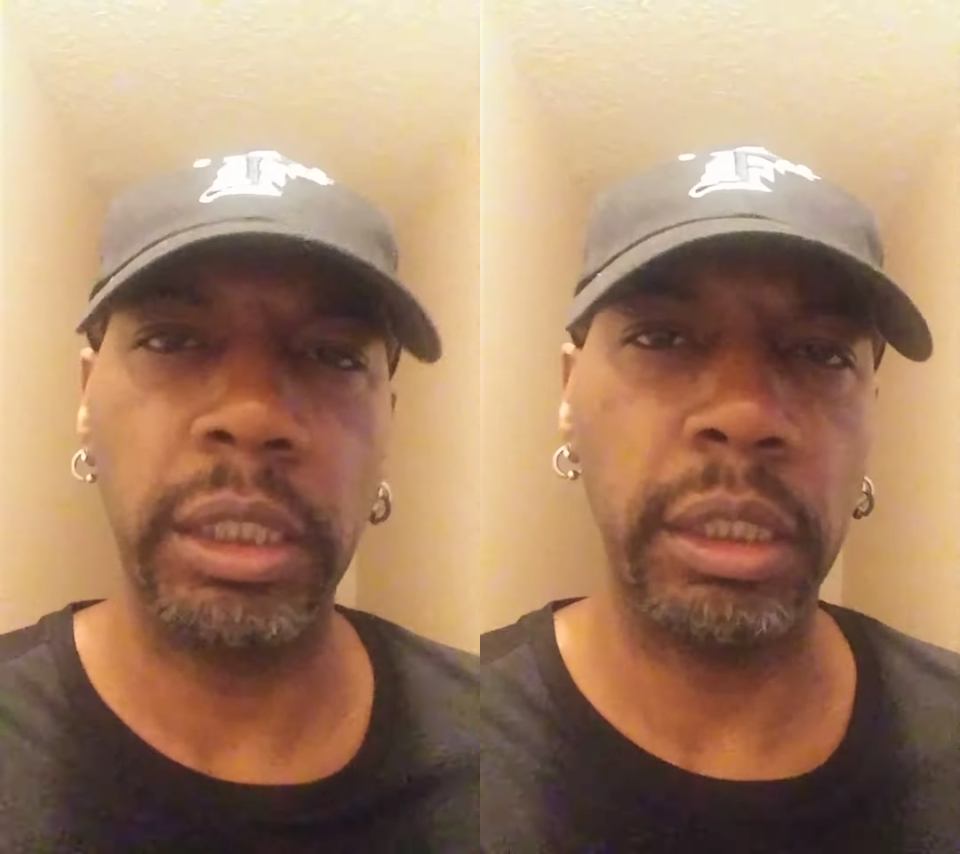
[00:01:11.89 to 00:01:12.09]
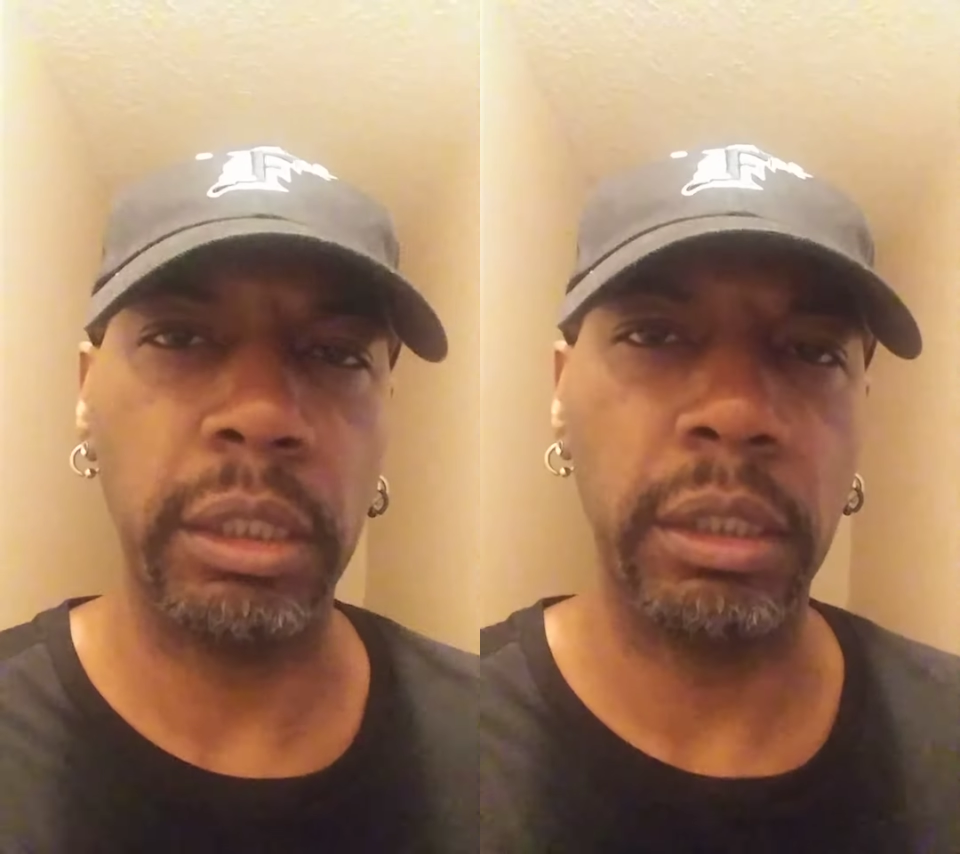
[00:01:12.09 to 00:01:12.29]

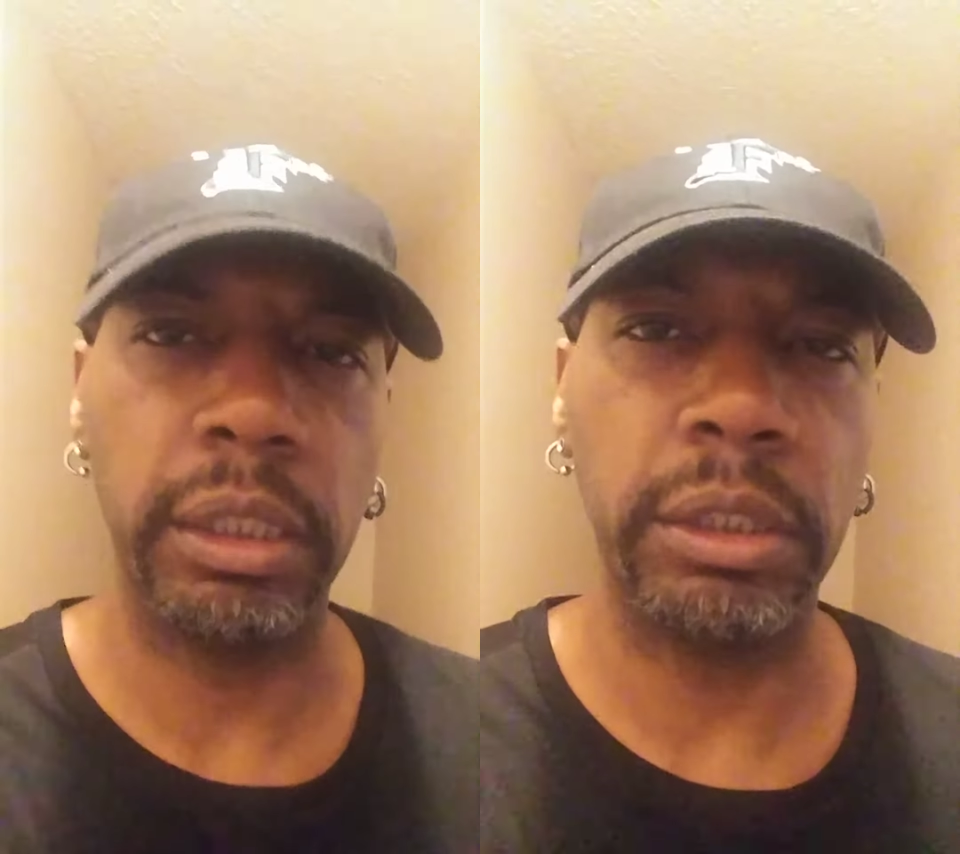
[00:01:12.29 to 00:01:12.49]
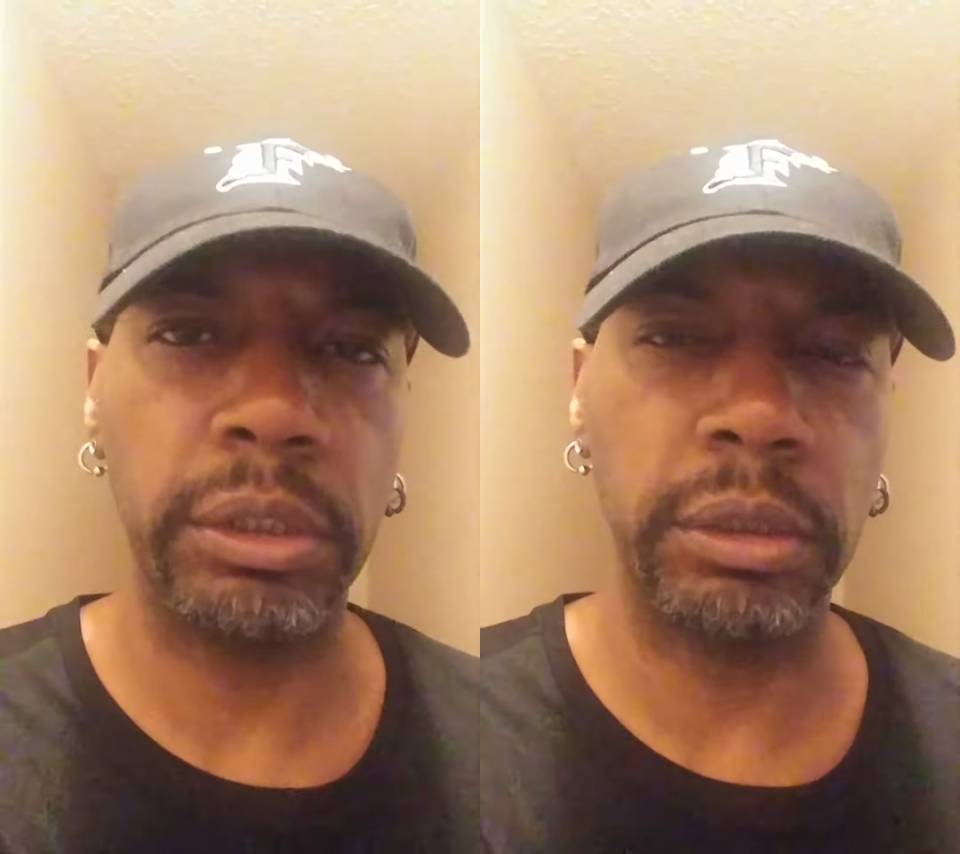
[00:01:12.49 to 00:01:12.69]

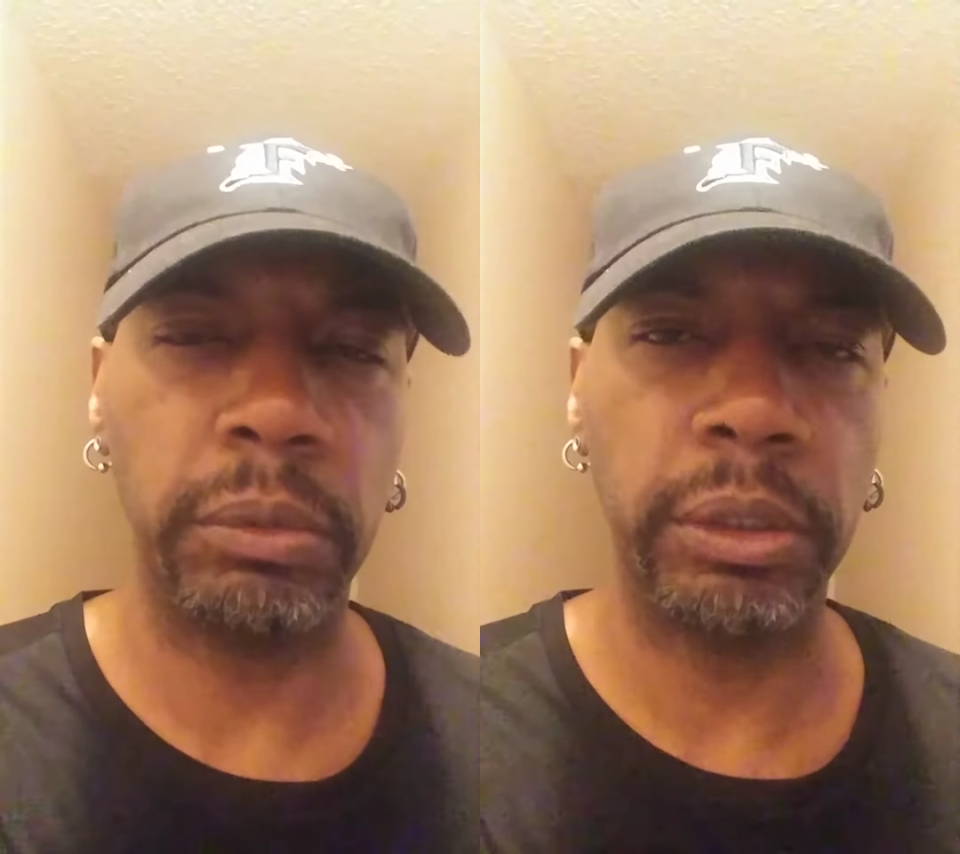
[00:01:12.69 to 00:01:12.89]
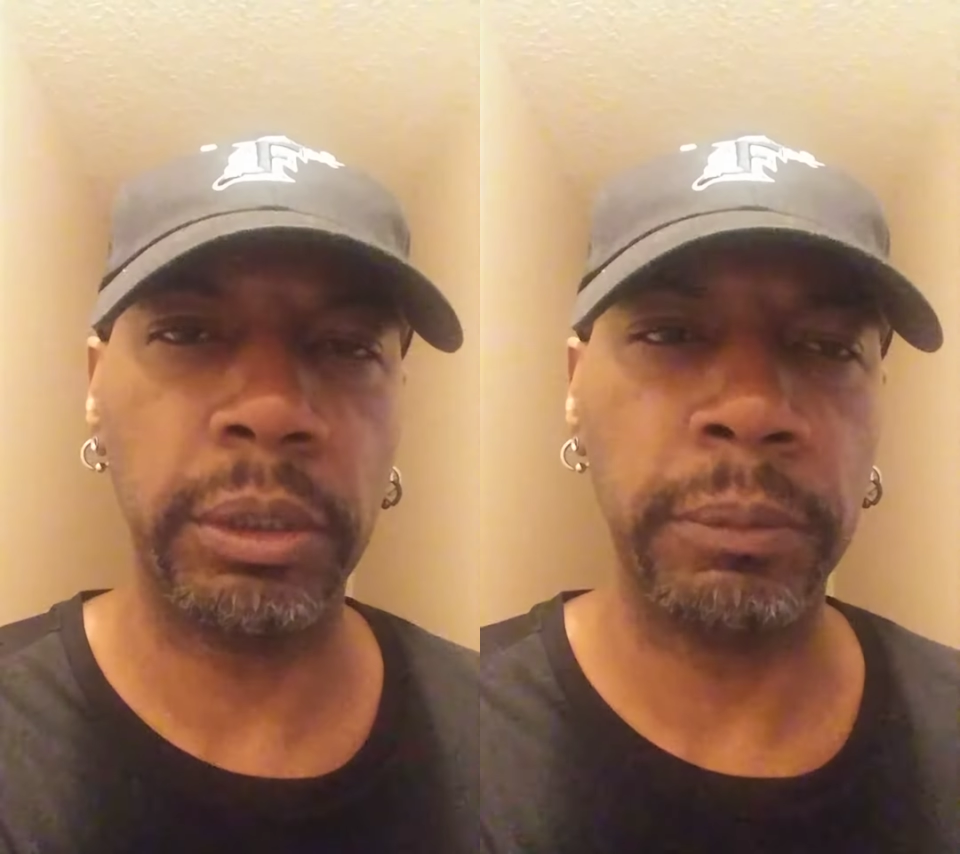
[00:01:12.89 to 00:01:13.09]
in this
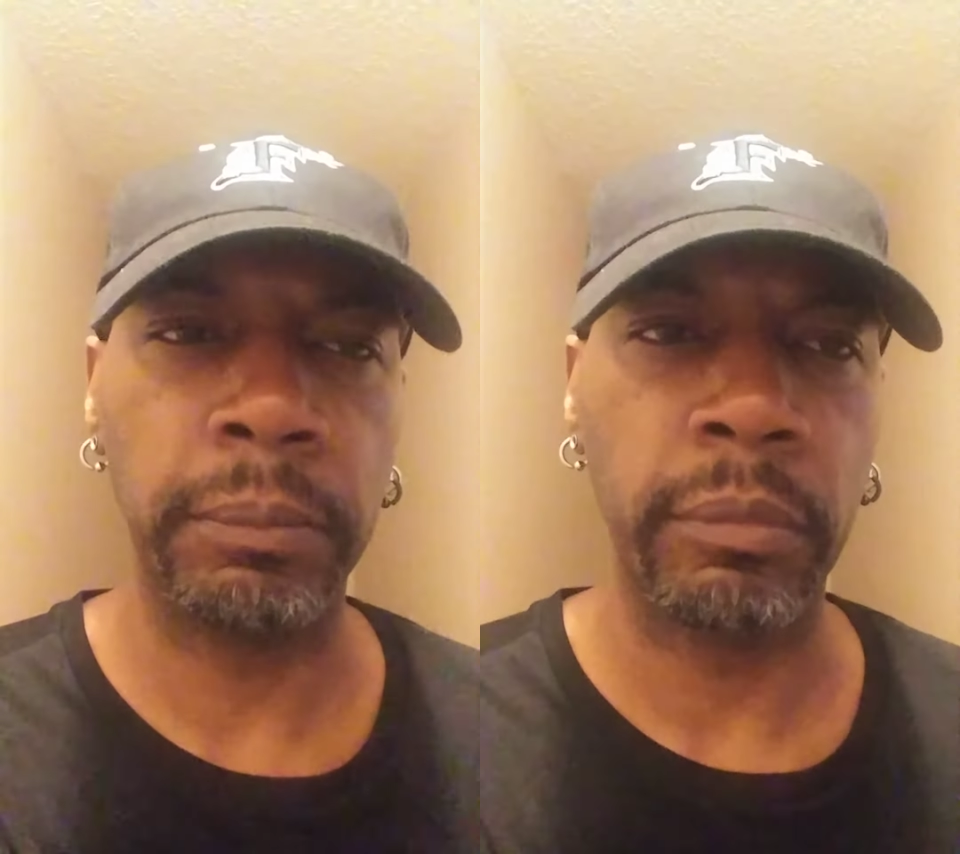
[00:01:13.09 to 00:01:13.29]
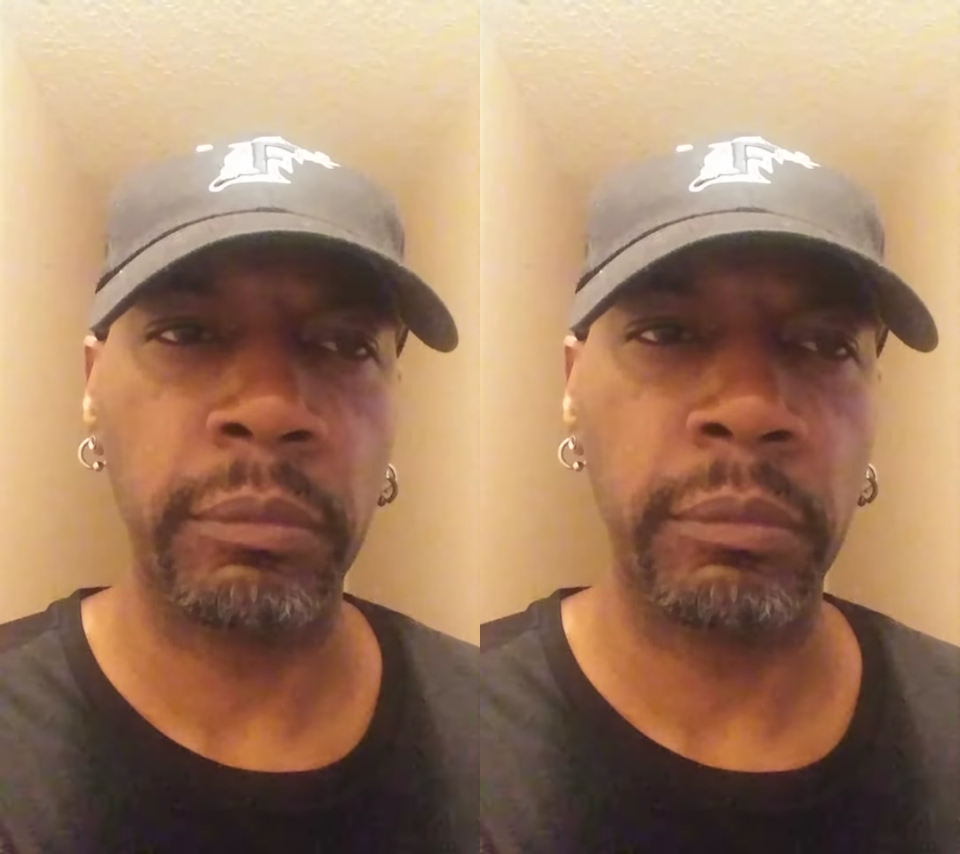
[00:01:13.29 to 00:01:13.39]
market,